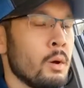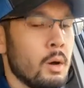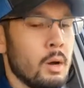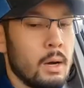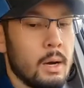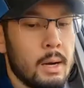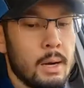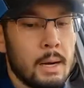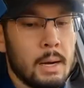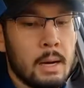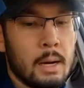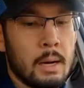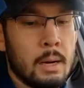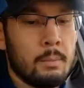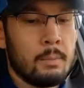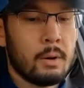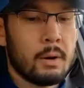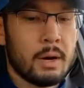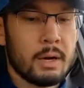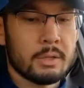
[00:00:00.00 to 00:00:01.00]

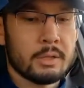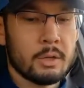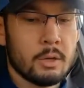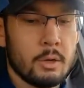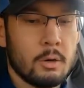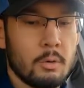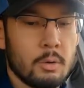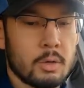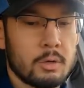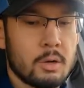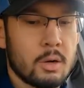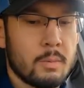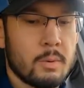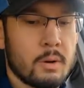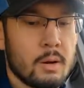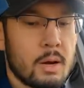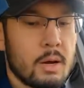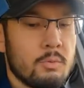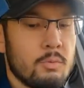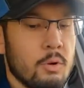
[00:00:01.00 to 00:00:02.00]
Alright, so I talk
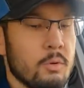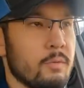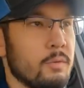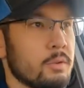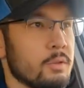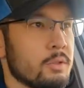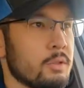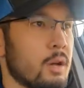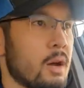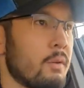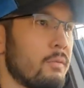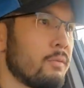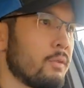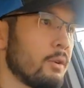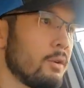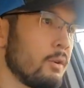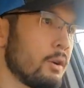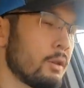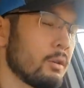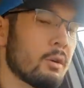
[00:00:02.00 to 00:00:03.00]
about on-road versus
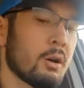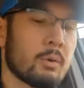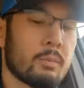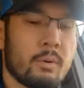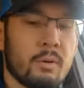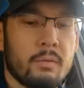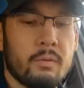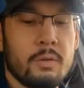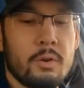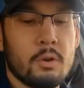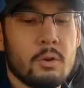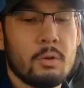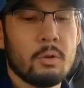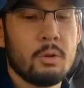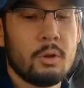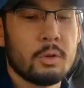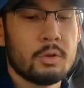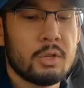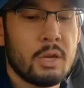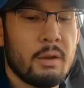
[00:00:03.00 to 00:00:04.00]
off-road. I talk about vehicle
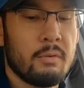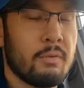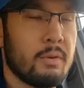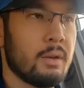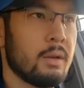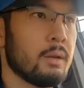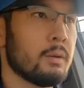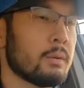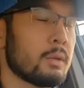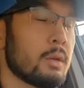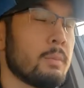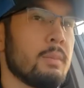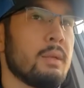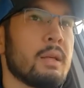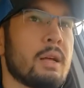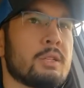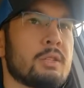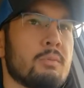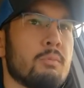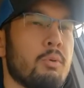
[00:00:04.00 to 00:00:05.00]
longevity. To me,
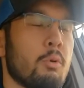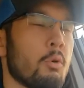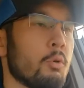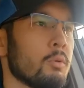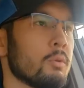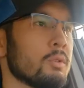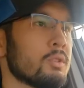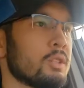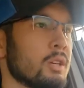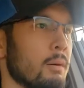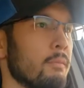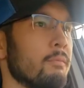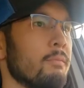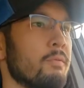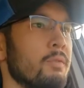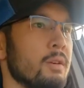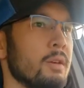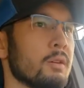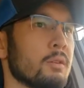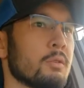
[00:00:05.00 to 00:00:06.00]
that's important.
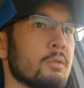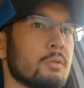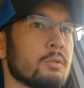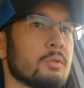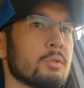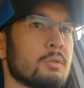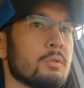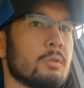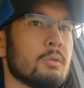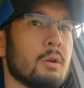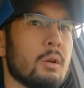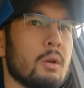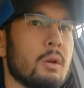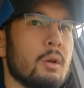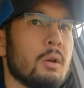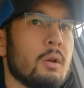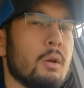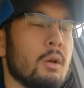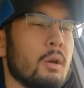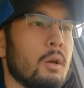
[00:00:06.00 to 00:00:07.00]
Some vehicles are,
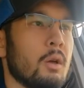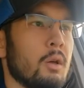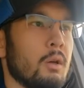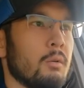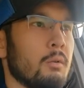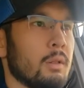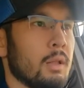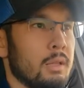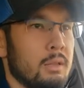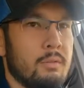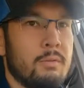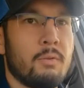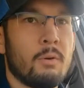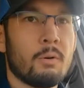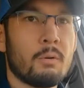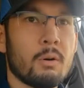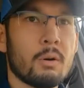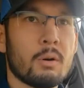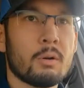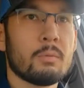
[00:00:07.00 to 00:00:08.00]
like the
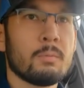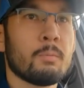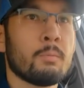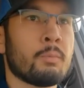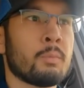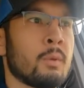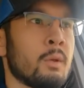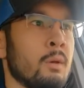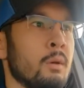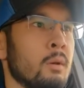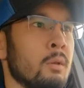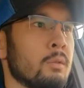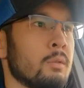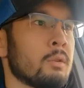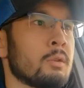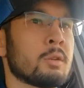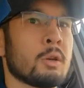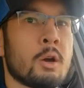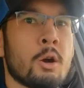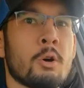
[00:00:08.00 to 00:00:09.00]
4Runner,
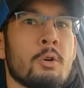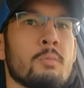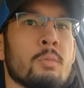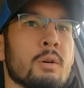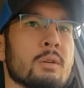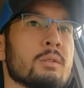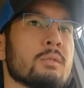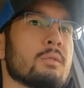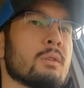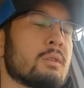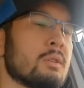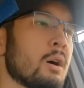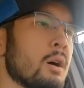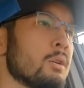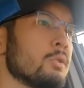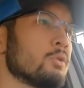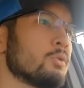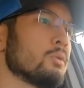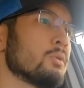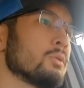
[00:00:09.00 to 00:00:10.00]
the Tacomas, the
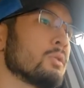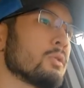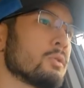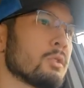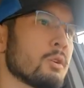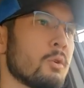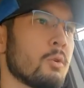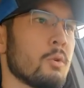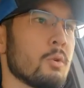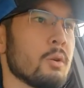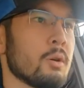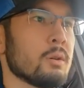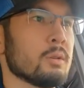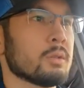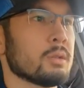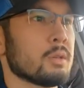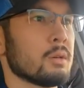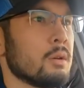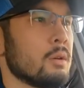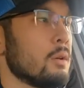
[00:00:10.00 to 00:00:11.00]
Tundras, the
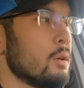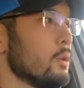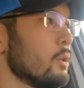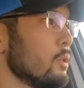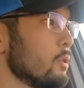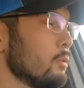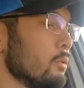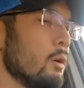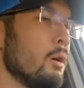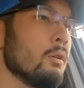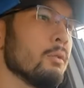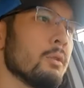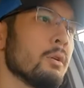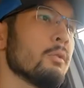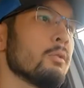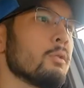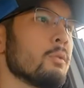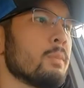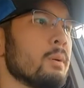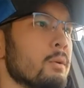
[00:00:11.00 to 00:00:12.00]
Sequoias, they're all
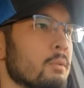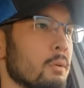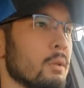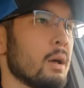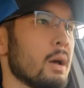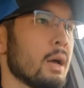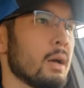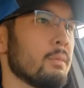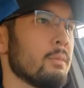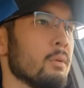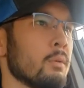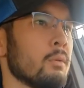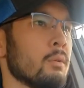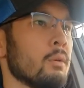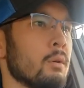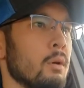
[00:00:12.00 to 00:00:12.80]
known to be reliable.